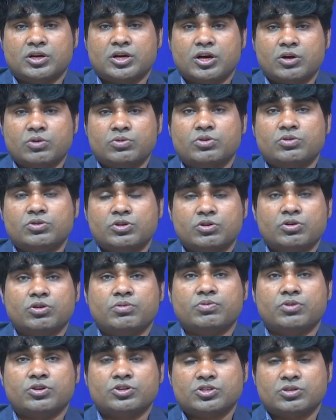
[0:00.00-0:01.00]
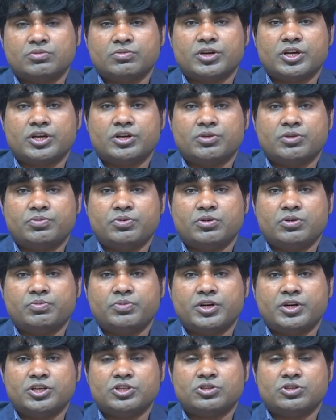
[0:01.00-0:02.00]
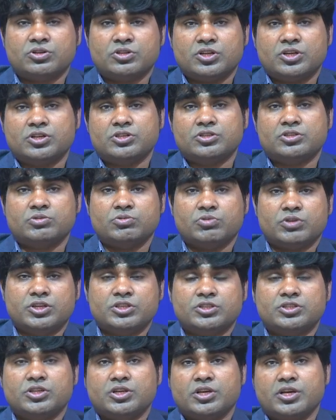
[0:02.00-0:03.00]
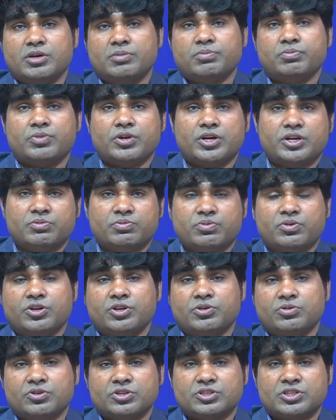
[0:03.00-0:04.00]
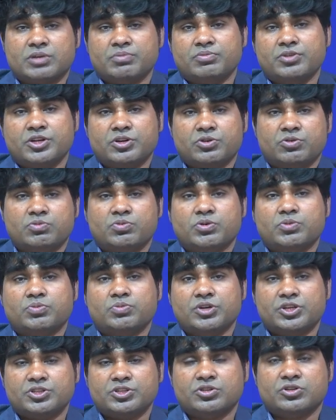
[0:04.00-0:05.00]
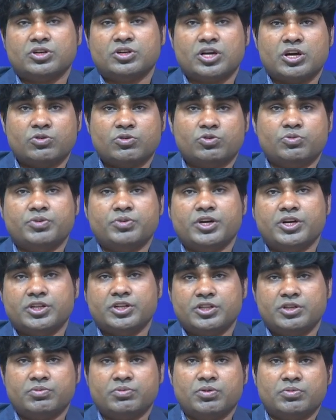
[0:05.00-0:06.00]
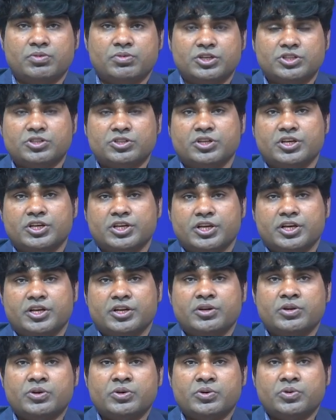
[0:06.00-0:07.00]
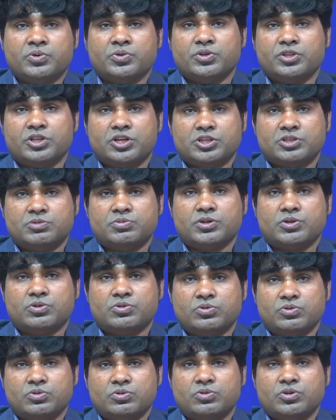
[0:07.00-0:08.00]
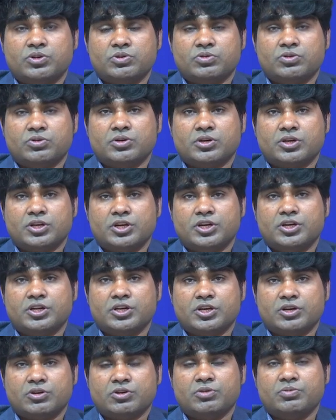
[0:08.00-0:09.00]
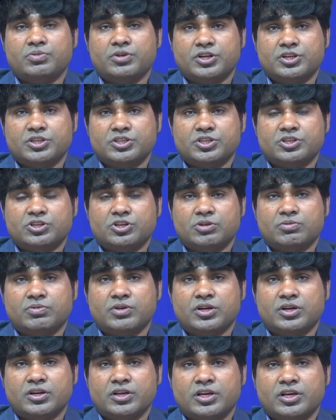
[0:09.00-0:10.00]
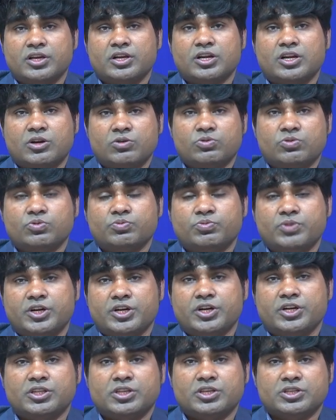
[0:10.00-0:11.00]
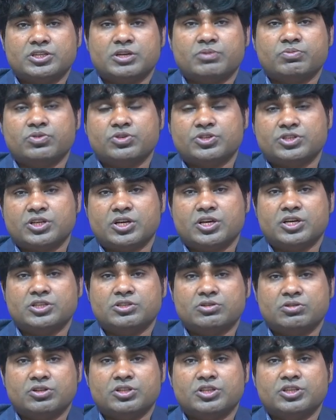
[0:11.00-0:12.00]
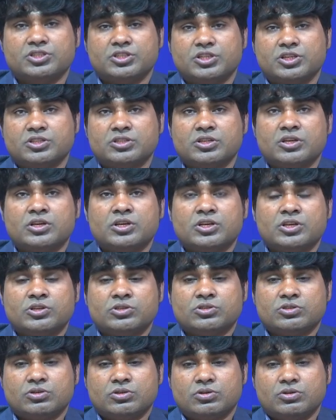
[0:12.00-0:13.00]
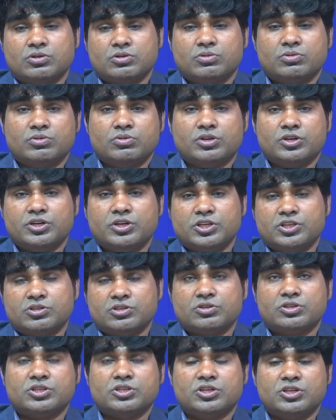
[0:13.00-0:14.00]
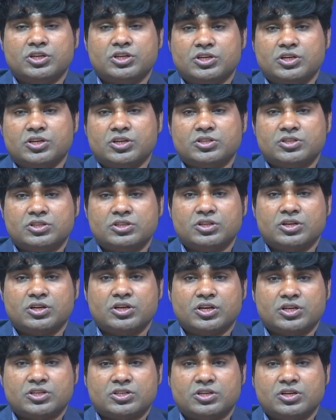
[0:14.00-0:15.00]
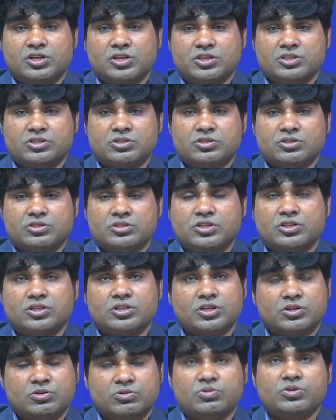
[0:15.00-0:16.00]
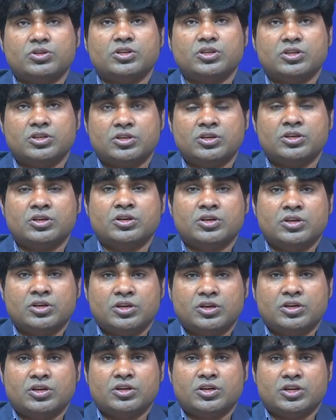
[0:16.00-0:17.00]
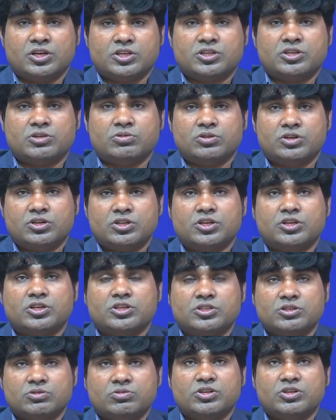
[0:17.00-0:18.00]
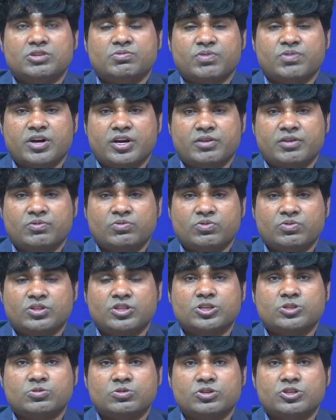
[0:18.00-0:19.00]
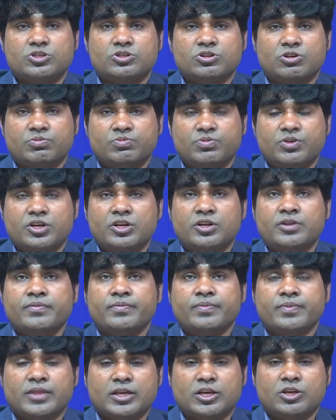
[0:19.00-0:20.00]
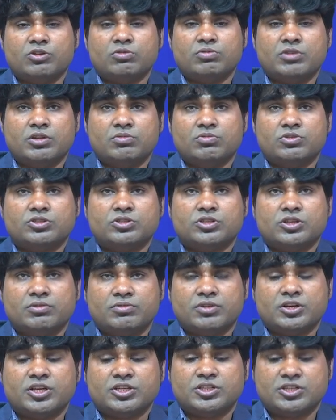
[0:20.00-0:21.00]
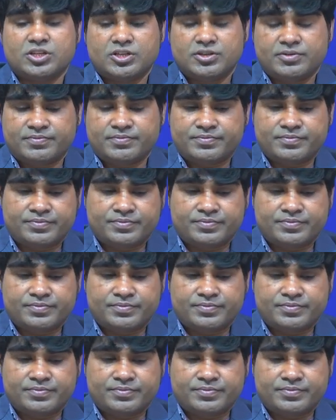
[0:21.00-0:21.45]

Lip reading: how you will go for some kind of prediction, that is what is the game plan for sampling to population, how to predict the population again with respect to creating a confidence interval, again how to predict the sample size, all these things. So, we will discuss in details in the next lectures, and that too in next unit, that is unit 5. With this we will stop here. Thank you very much. Have a nice day.